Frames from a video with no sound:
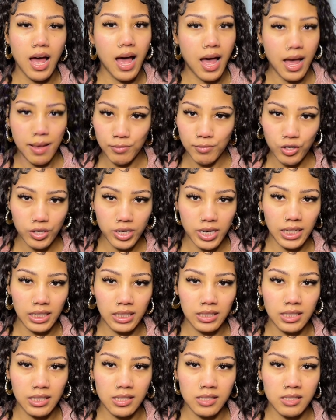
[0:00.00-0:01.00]
I'm
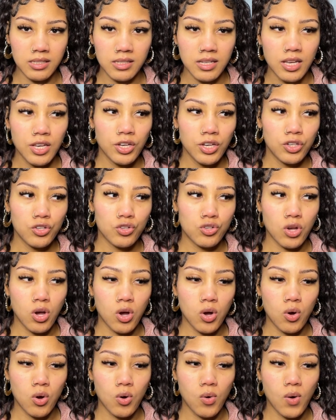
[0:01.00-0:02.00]
creating this,
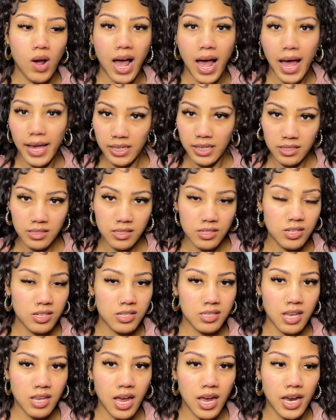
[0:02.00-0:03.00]
so I get to
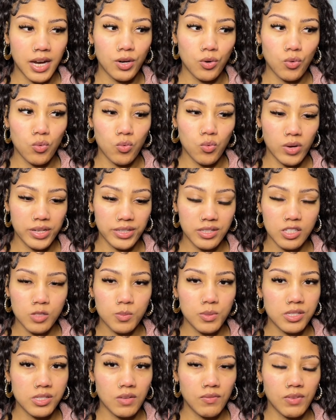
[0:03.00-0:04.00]
decide what this
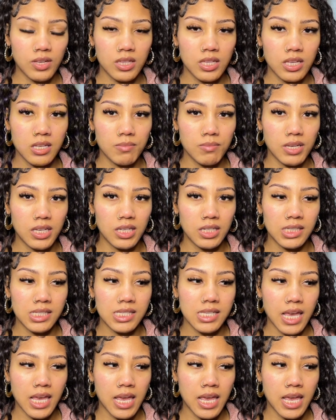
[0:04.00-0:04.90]
specific thing means,